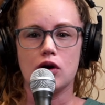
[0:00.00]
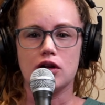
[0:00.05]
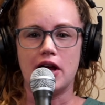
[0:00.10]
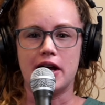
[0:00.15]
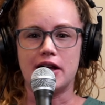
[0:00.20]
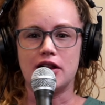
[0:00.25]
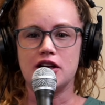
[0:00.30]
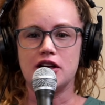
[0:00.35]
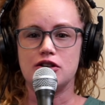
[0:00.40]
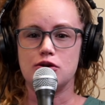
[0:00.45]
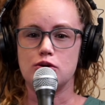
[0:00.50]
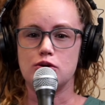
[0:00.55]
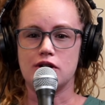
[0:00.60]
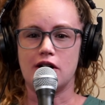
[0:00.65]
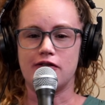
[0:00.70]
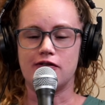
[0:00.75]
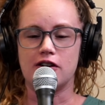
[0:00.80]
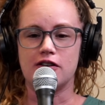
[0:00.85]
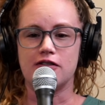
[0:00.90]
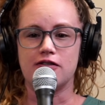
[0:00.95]
likely to
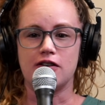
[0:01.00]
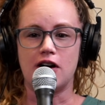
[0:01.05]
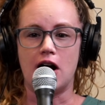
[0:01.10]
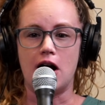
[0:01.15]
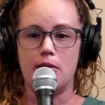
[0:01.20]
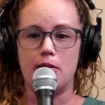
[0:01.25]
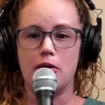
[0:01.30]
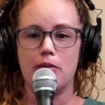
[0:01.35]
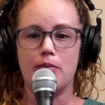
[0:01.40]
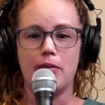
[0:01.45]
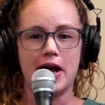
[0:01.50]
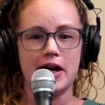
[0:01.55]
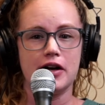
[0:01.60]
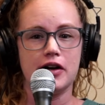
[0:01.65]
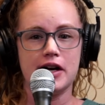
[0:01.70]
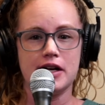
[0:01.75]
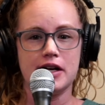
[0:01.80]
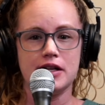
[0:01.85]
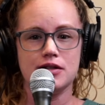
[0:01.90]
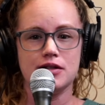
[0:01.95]
suffer from
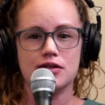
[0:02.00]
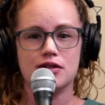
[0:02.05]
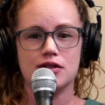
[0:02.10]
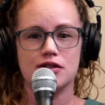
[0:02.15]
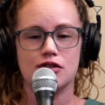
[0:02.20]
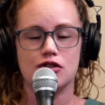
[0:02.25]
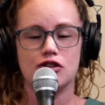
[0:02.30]
migraines,